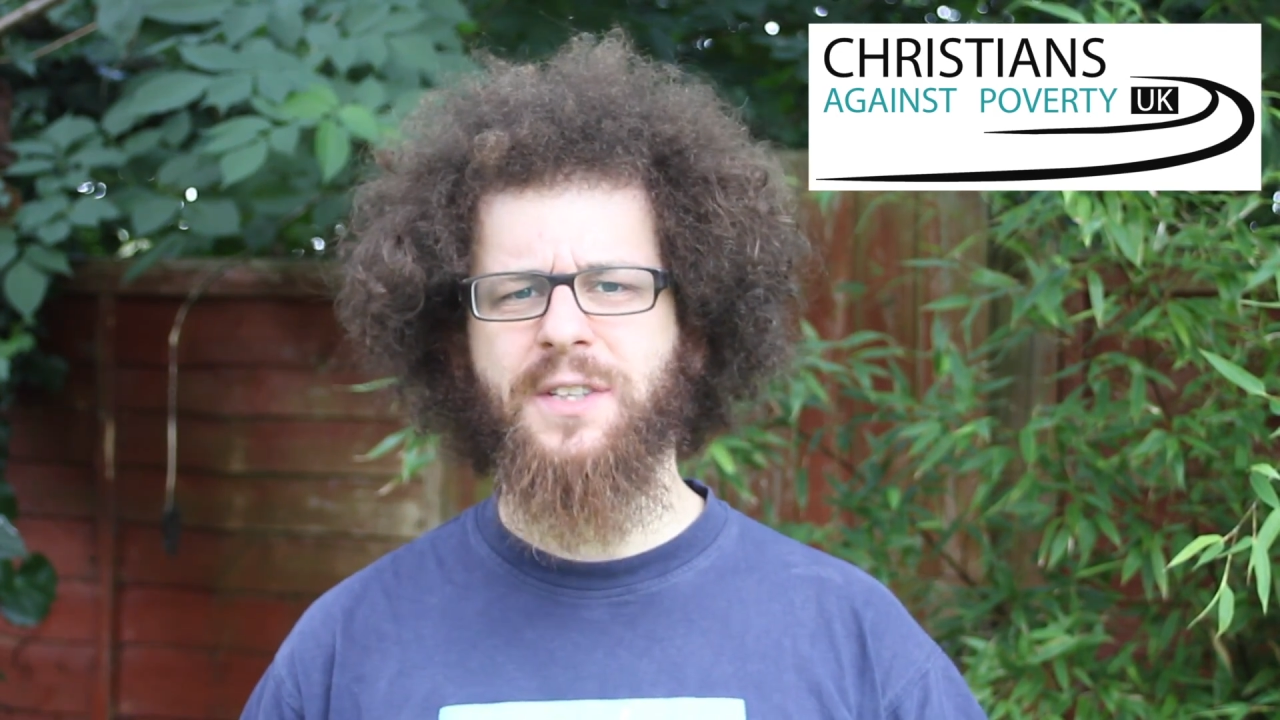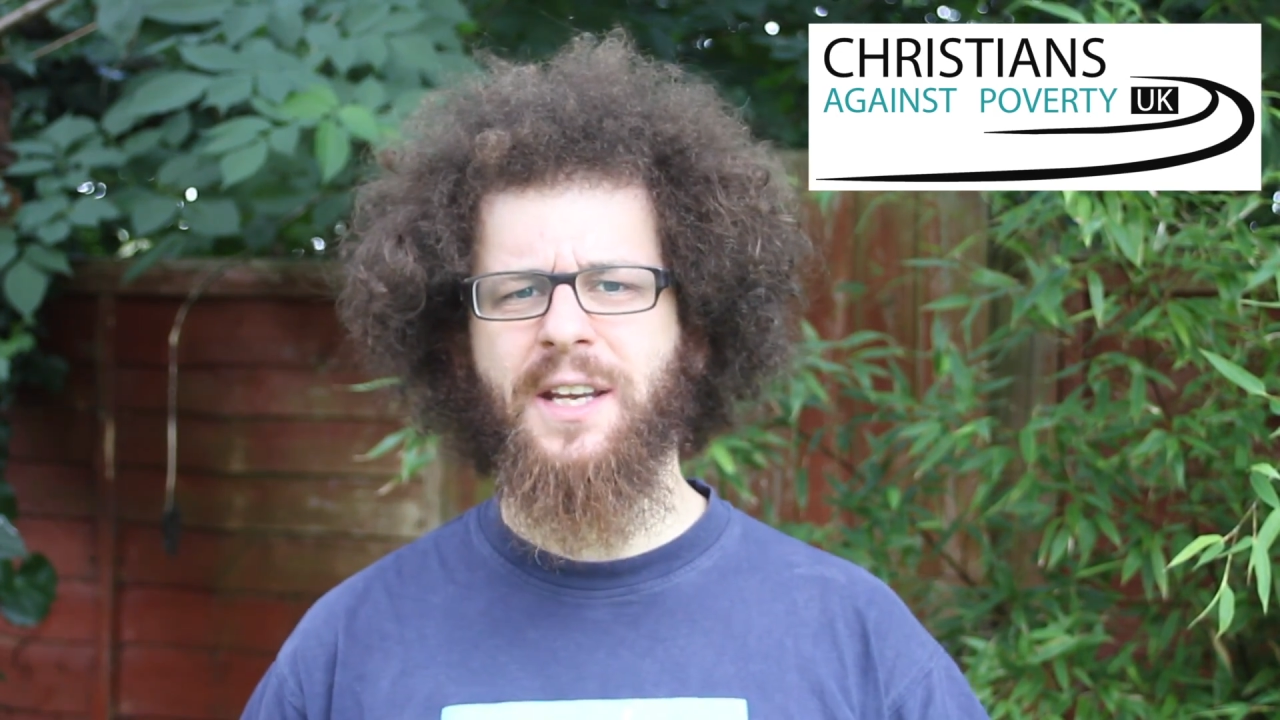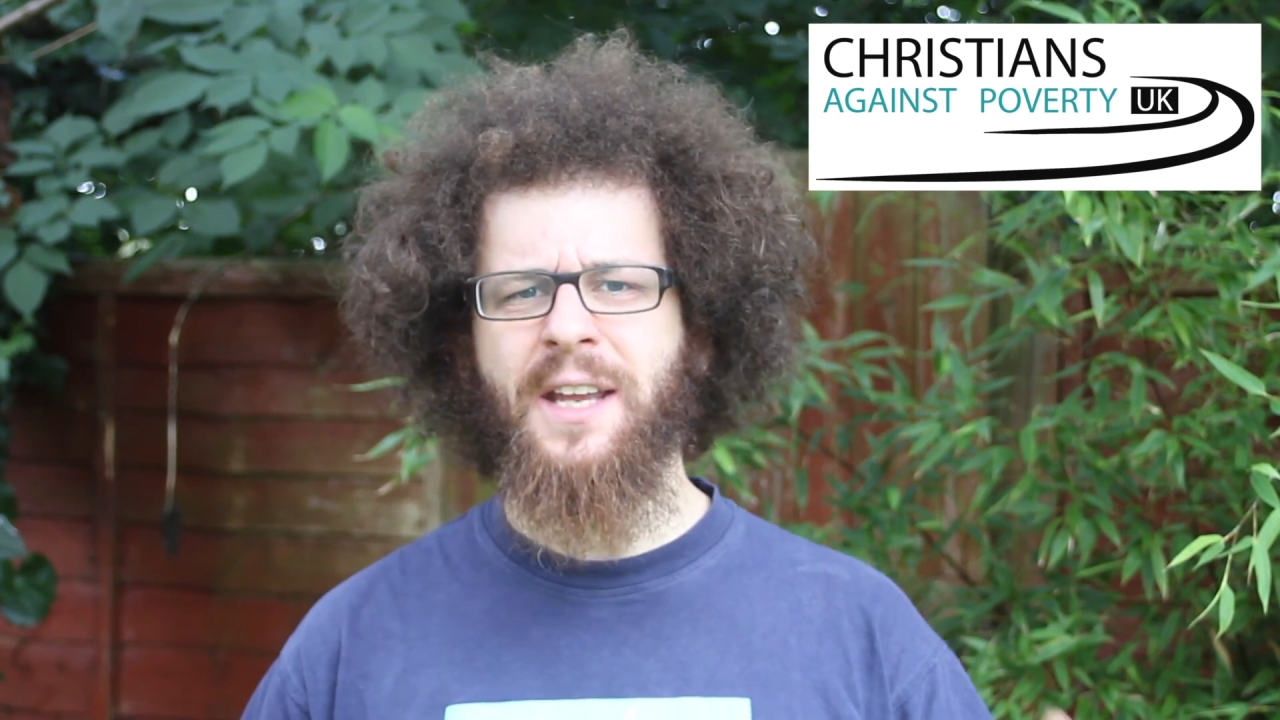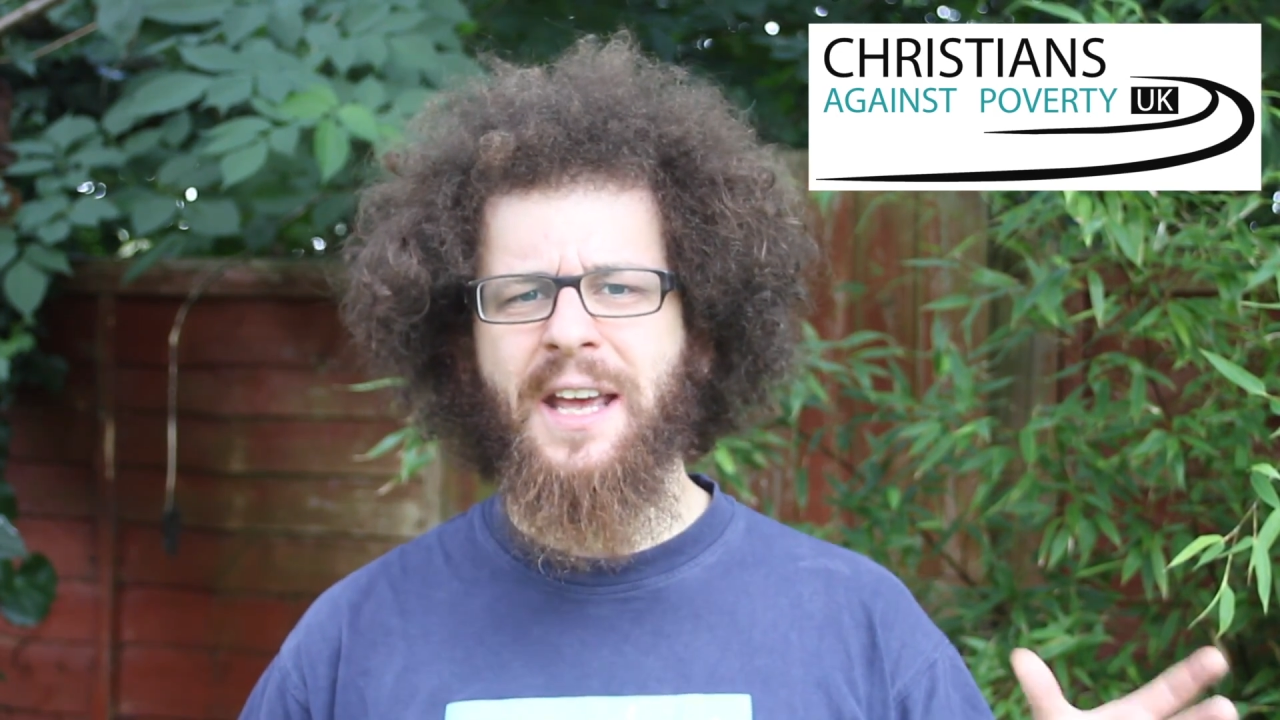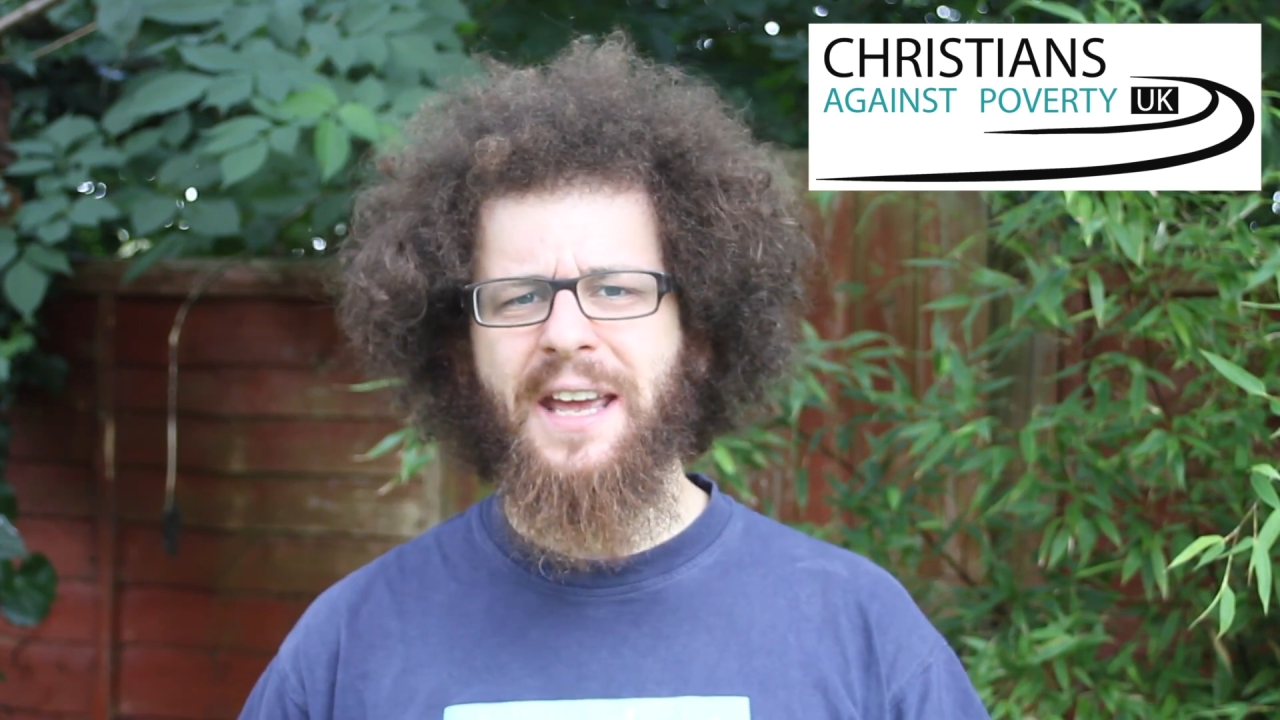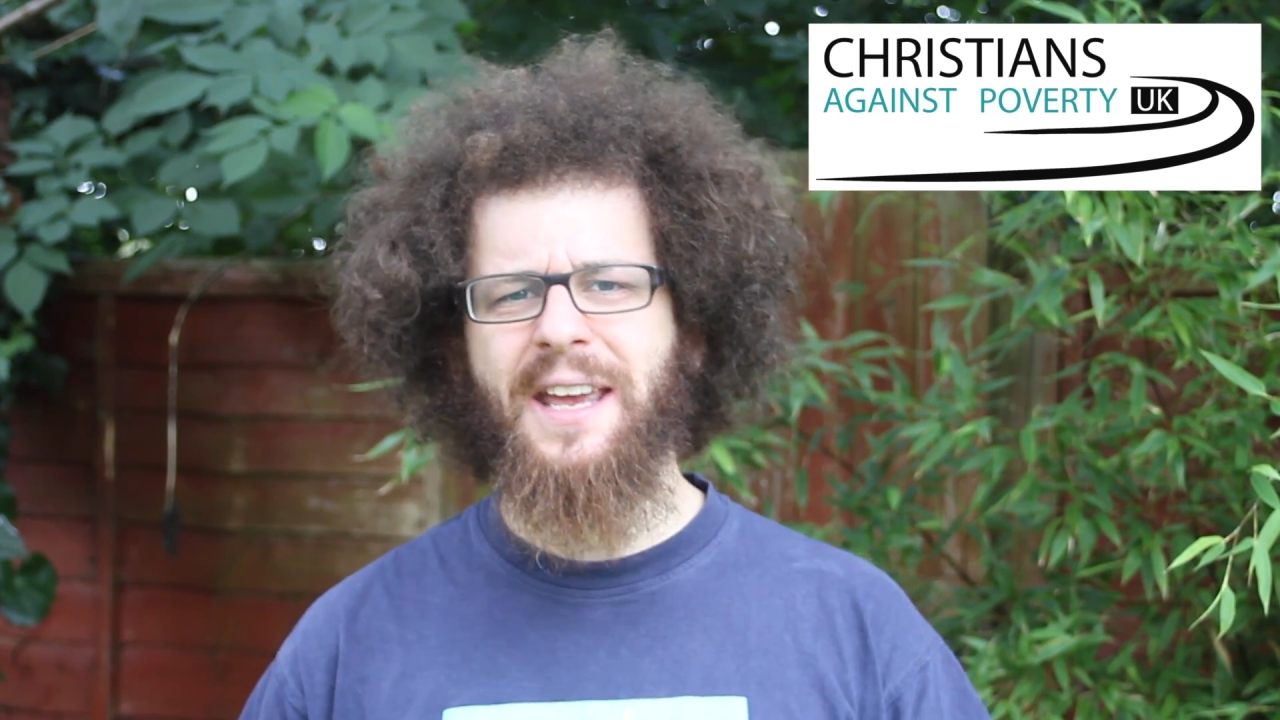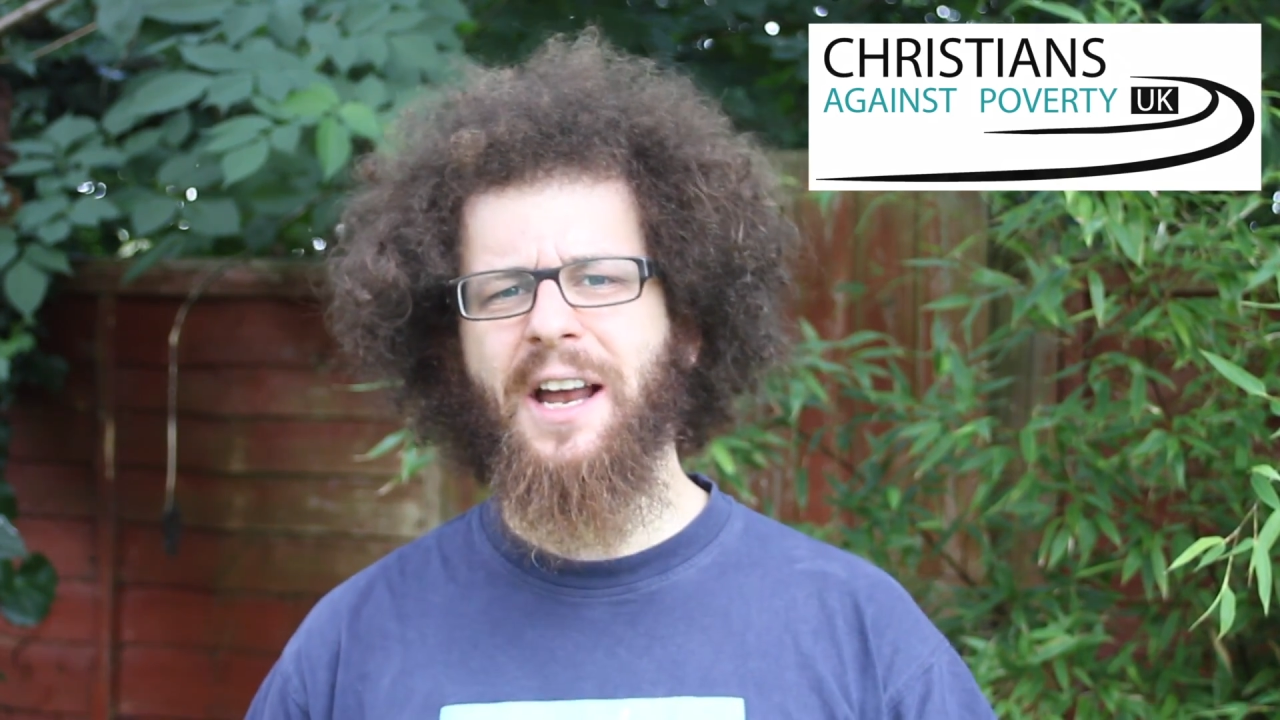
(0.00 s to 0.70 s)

in